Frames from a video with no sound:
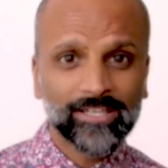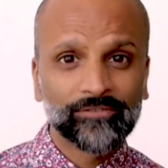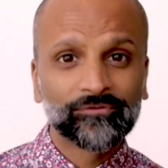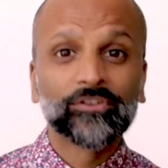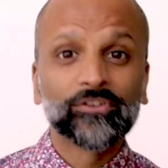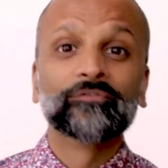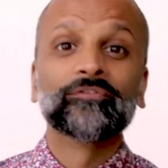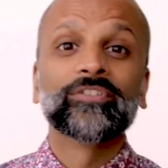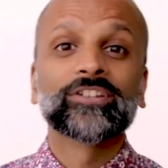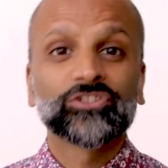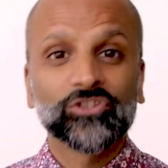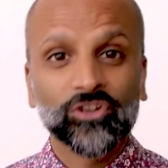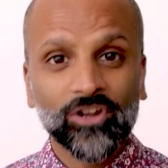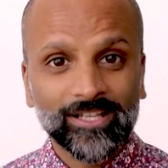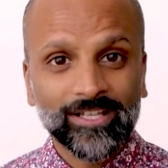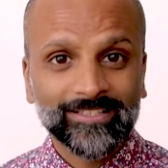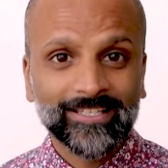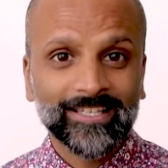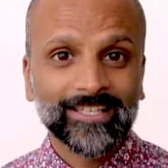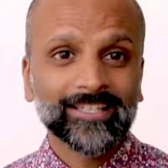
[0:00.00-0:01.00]
if you're
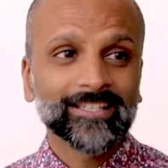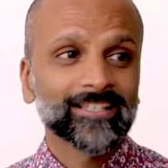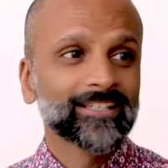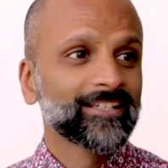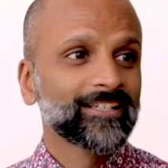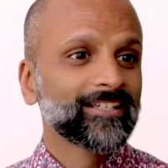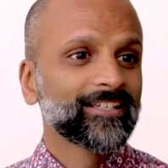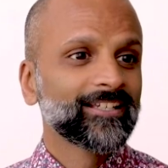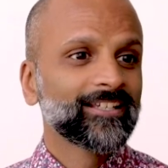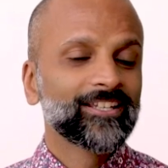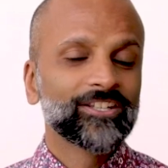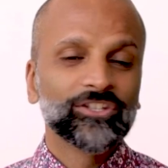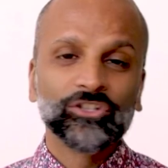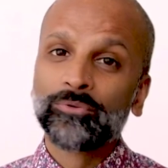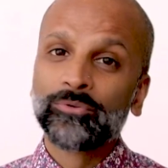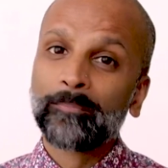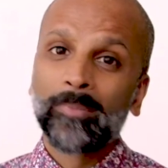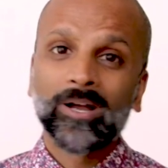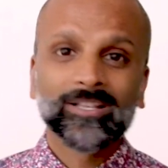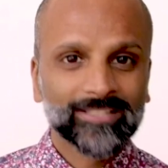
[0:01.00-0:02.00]
visualizing, you
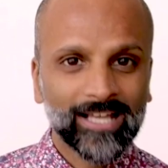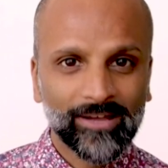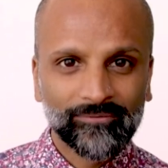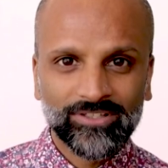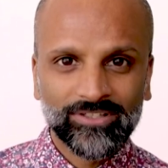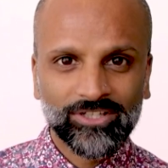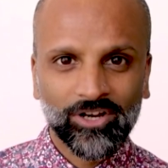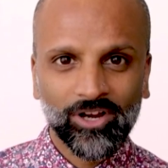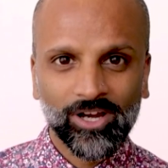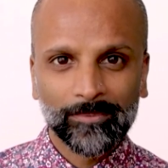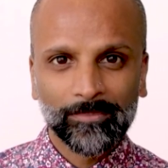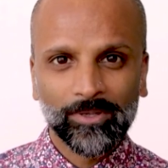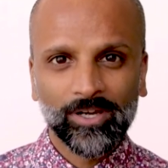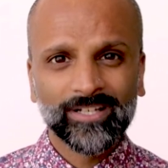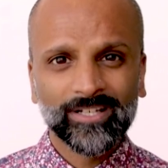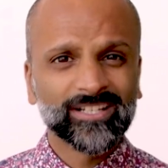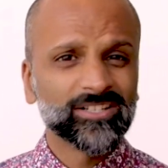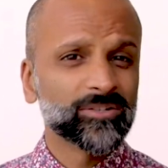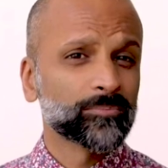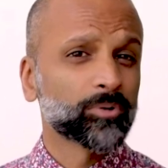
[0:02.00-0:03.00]
must have the timeline
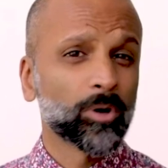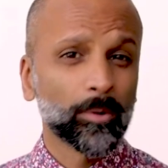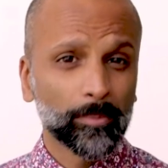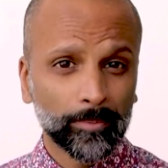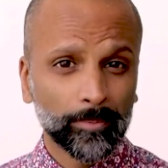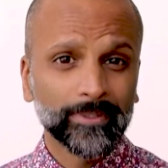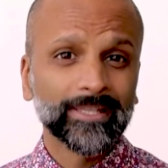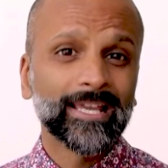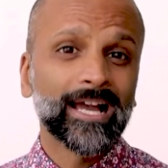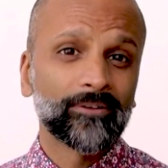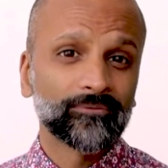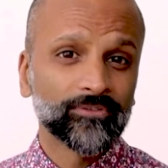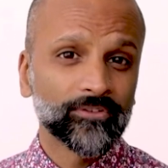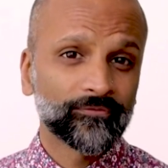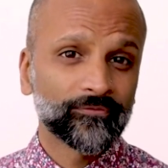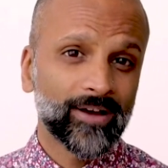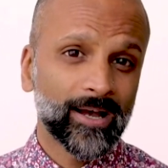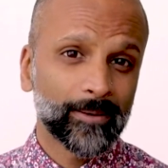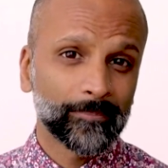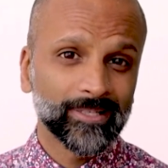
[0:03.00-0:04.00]
and you probably have the
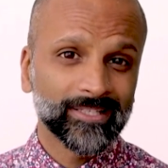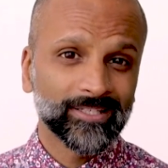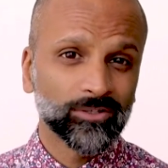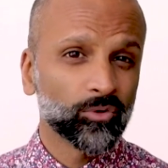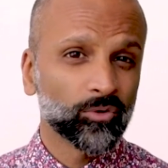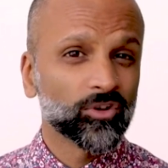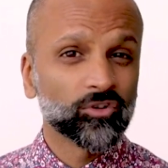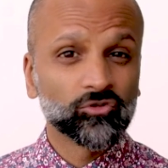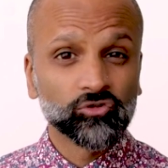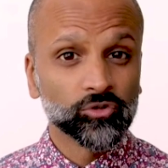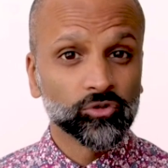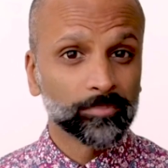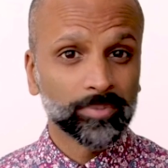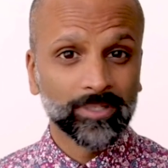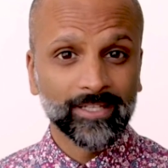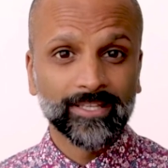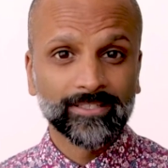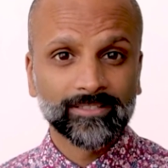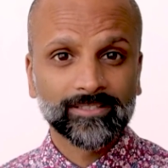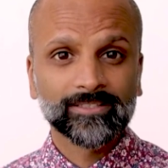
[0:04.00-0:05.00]
family or the group
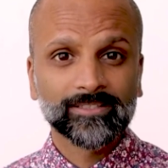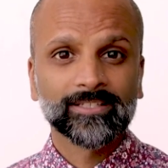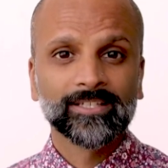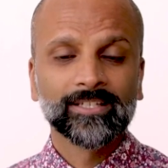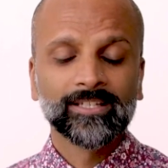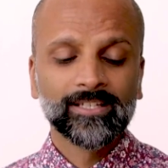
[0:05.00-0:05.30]
list.